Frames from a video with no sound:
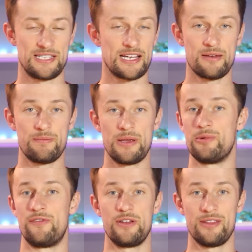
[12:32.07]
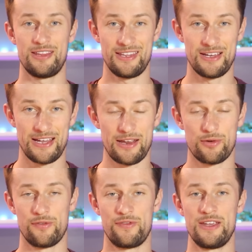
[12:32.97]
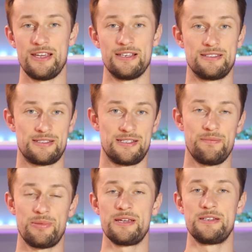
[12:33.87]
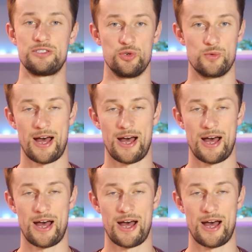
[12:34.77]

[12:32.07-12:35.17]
Second, people feel that the annual fee is simply too